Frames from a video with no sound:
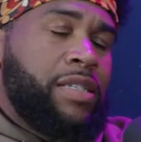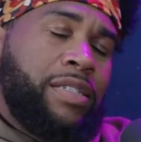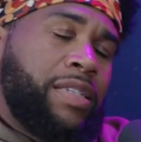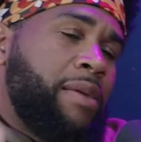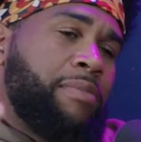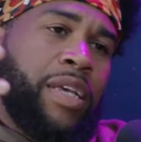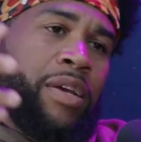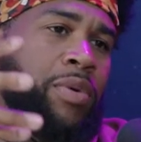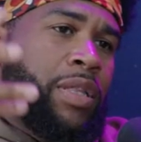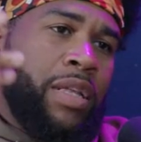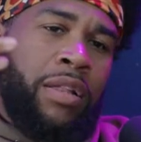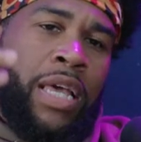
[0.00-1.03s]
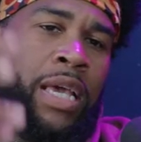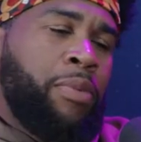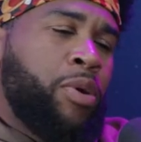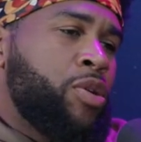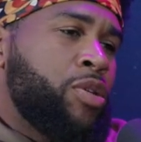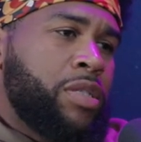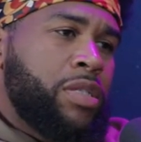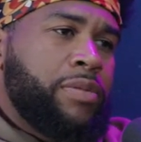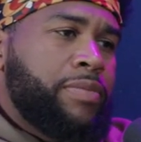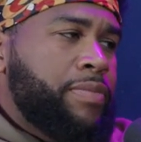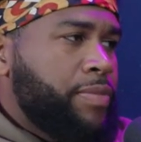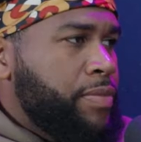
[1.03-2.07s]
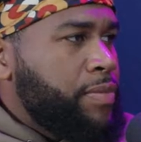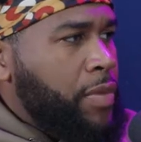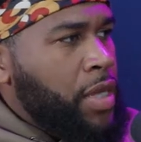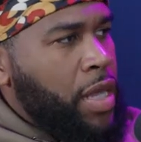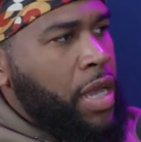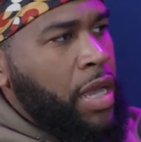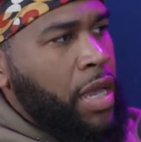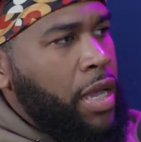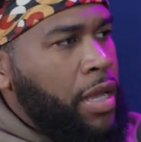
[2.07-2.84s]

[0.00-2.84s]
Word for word: you, same thing with you listen to their feedback. Yeah, yeah,